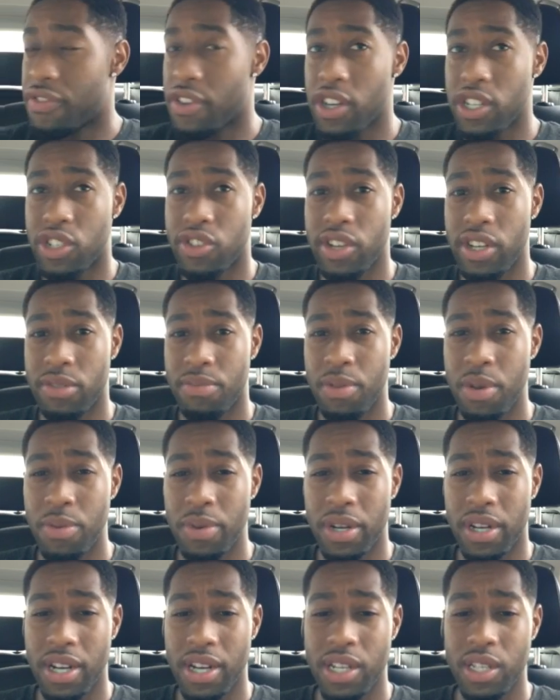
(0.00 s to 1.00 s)
frustrates me,
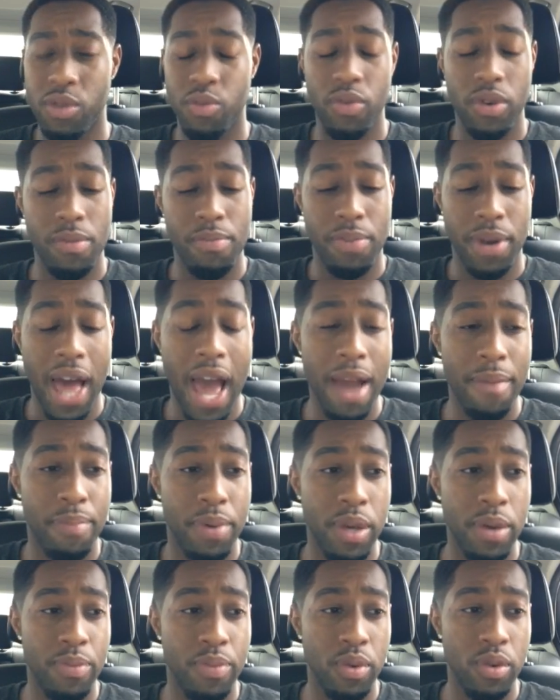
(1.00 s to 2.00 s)
because when black
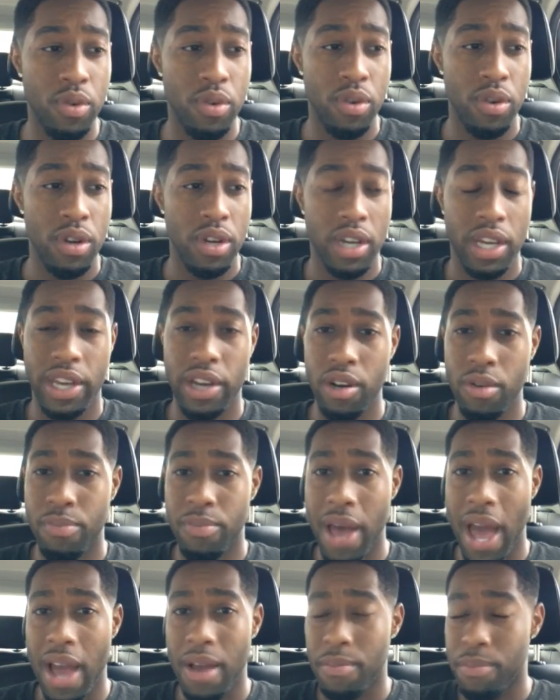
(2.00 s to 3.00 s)
people kill
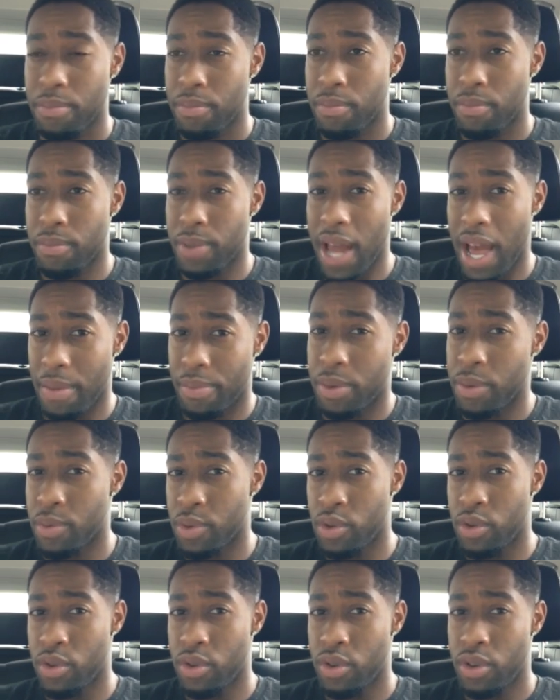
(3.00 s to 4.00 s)
black
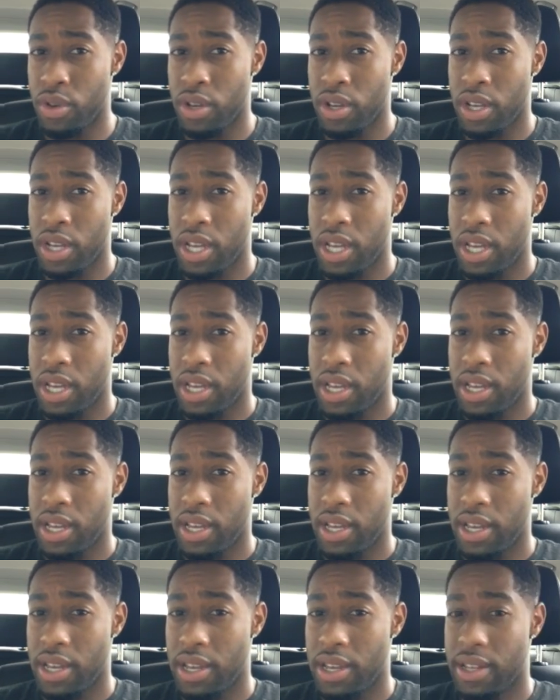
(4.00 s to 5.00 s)
people,
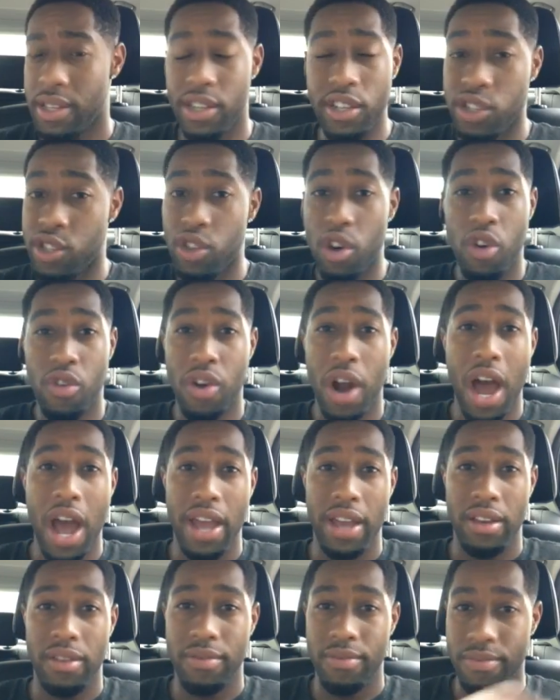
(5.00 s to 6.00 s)
there's no
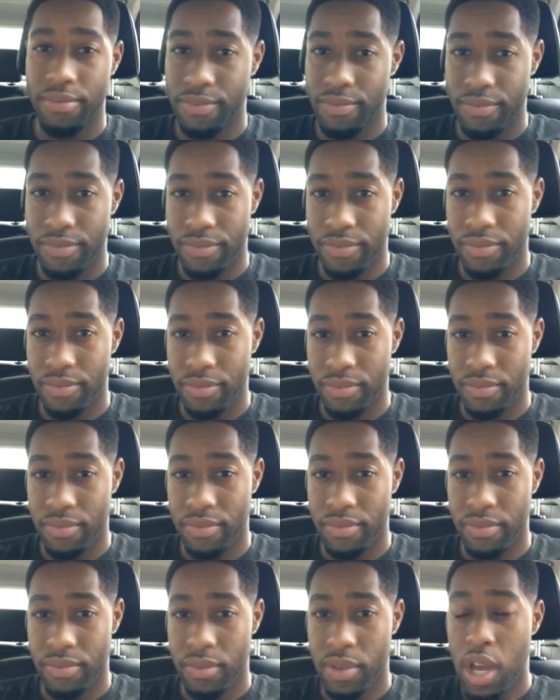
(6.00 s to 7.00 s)
riot.
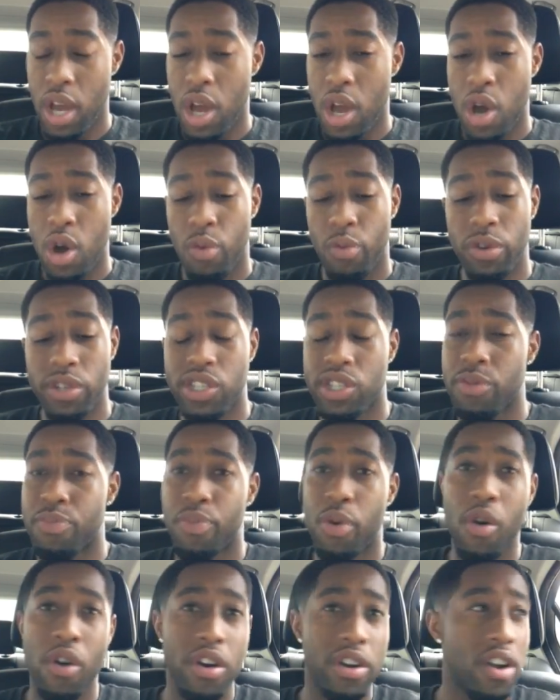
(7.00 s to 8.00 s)
We're
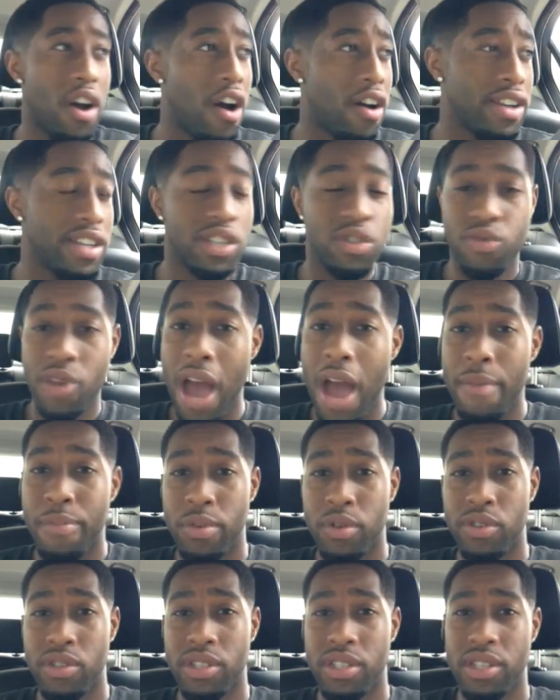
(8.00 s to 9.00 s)
supporting all these
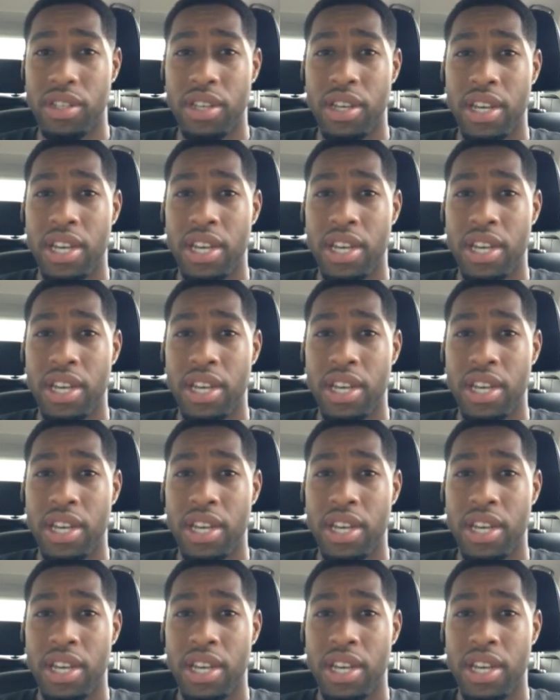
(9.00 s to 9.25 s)
rappers.